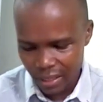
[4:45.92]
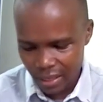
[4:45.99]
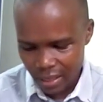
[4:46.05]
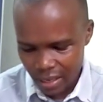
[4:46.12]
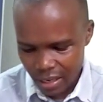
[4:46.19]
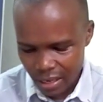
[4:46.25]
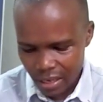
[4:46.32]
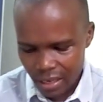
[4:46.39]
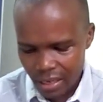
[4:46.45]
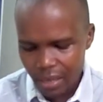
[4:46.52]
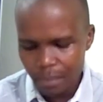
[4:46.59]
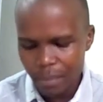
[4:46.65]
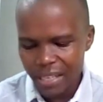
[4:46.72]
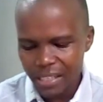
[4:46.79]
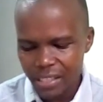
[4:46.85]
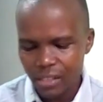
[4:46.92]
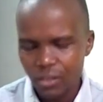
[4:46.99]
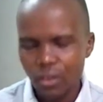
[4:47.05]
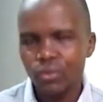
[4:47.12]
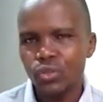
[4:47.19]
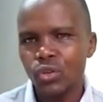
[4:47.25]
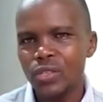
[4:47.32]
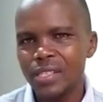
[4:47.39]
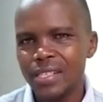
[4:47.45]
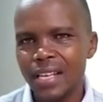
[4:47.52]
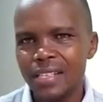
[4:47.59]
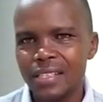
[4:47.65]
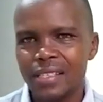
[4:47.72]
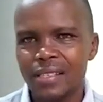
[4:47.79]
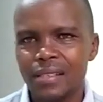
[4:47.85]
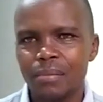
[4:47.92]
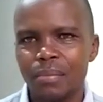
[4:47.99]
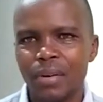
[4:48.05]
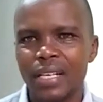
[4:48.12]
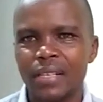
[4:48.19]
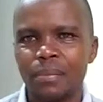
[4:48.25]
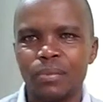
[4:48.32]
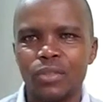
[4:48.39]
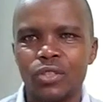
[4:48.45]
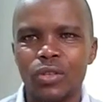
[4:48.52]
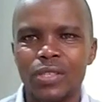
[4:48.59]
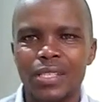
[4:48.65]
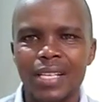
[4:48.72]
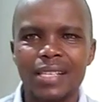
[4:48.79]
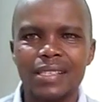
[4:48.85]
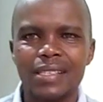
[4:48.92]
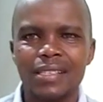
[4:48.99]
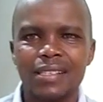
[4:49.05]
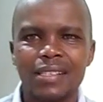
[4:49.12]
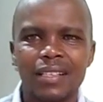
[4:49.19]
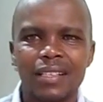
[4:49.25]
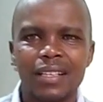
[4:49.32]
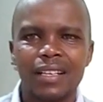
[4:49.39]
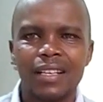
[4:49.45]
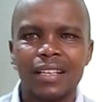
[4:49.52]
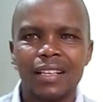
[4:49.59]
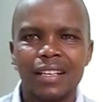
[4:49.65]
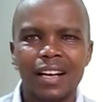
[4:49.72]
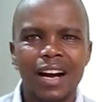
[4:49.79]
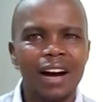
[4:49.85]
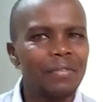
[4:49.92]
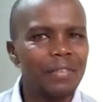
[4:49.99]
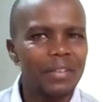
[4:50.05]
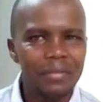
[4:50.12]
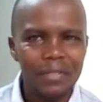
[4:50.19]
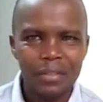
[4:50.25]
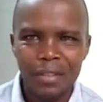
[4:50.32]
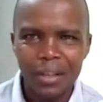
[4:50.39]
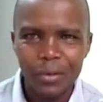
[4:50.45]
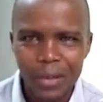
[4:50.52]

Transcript: kwa maana imekuwa, right? Just small things